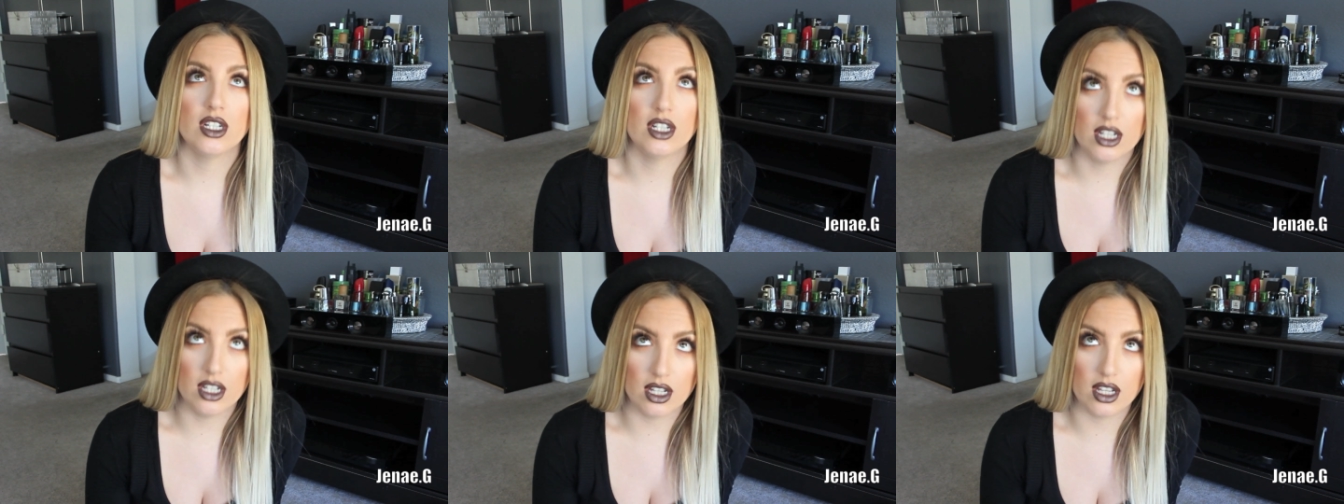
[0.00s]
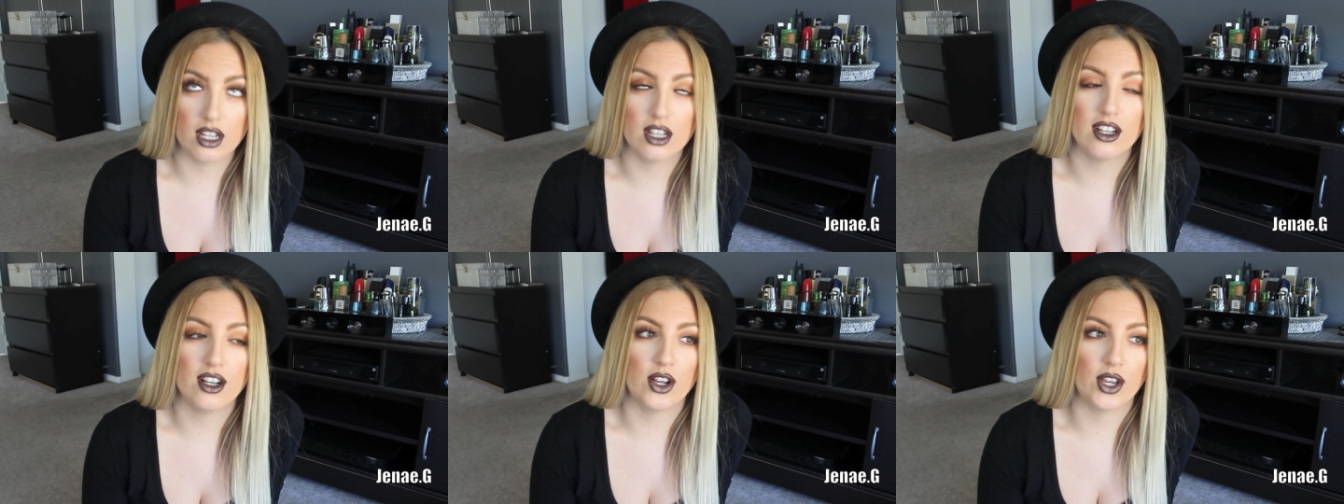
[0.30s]

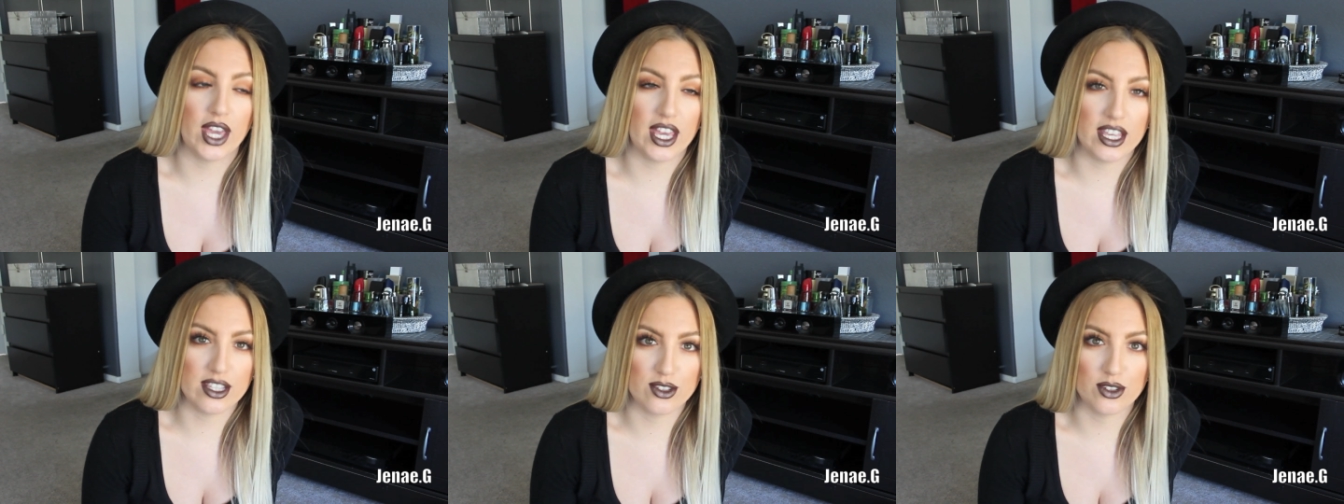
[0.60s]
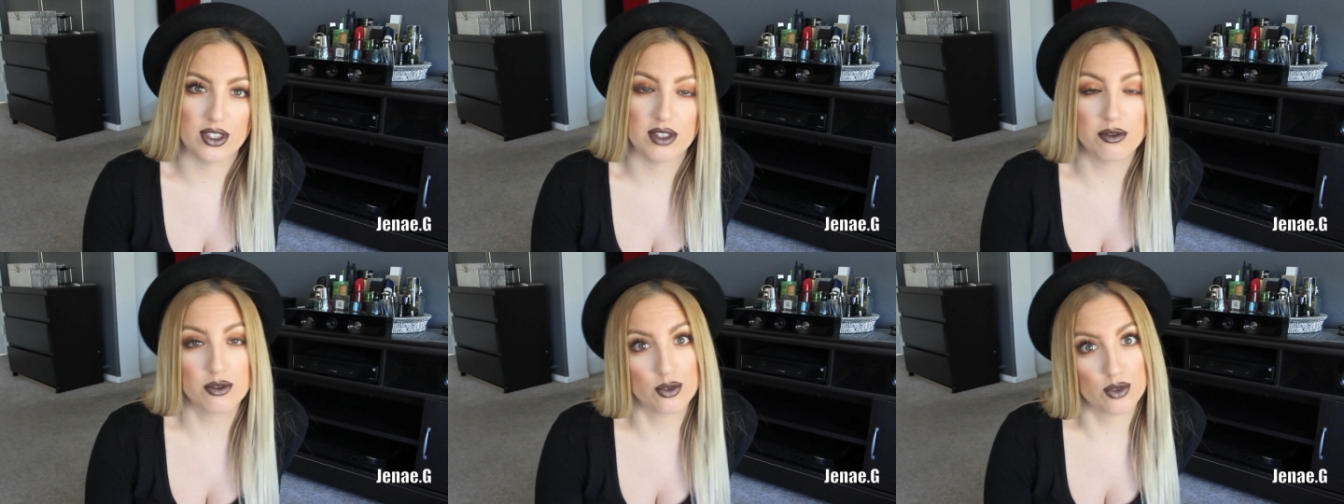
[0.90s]
Ugh. Okay,
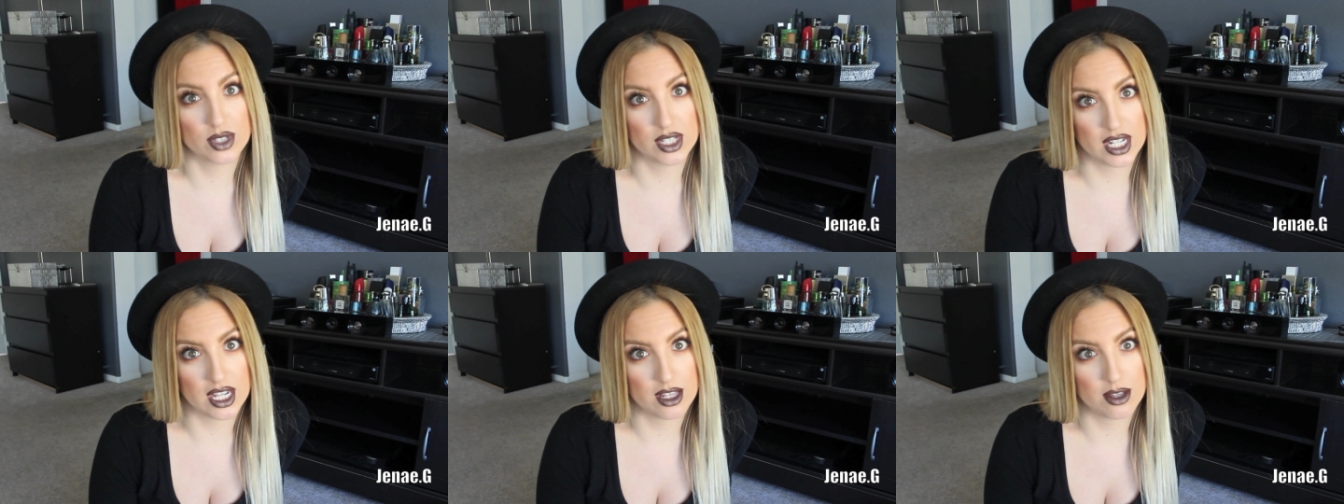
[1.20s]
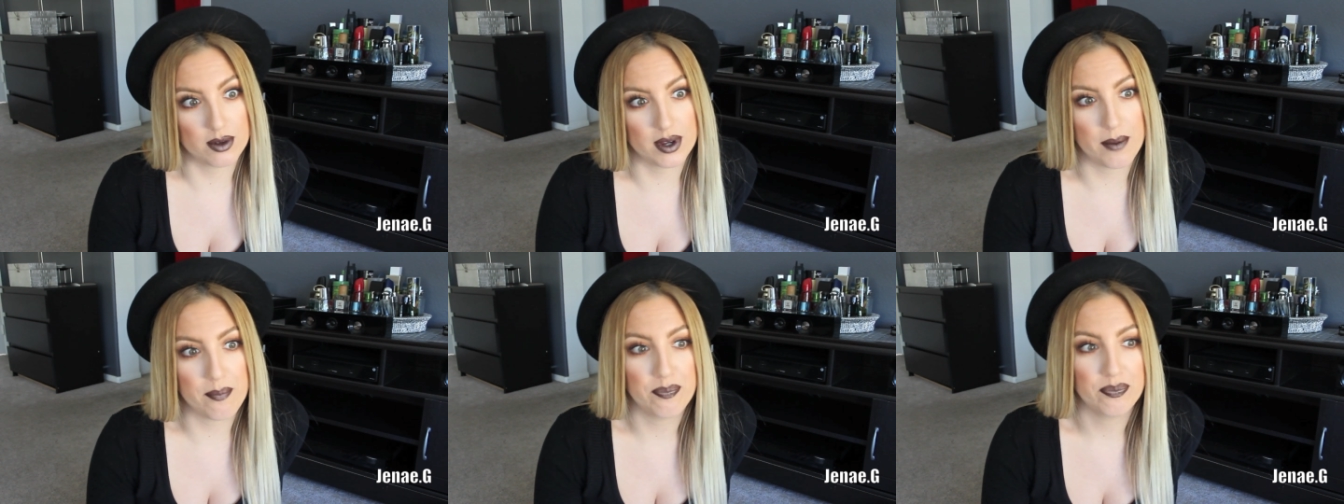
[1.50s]
so this was
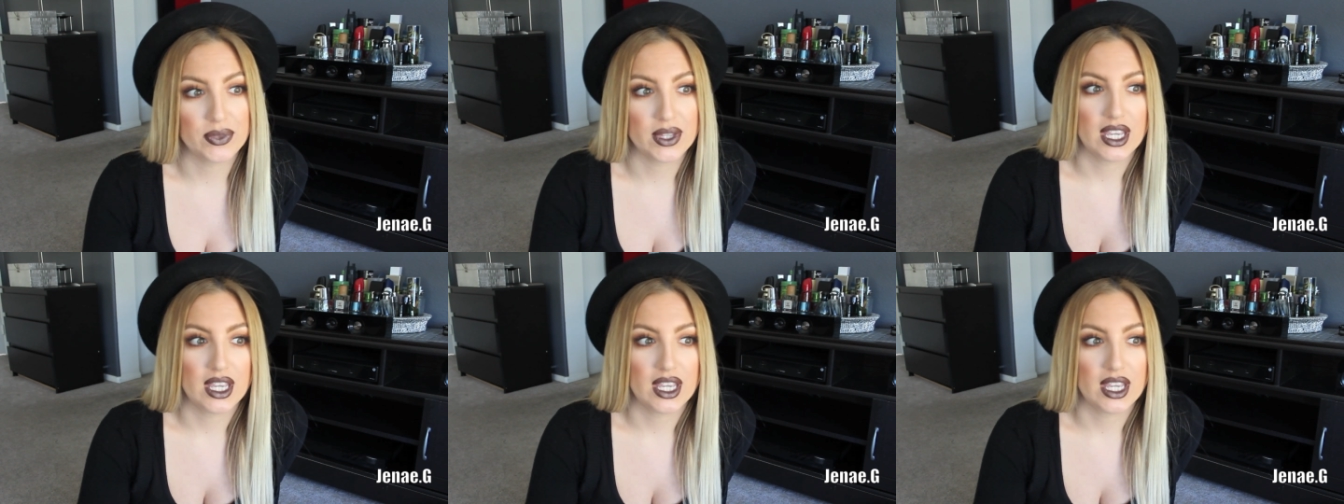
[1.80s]
another one.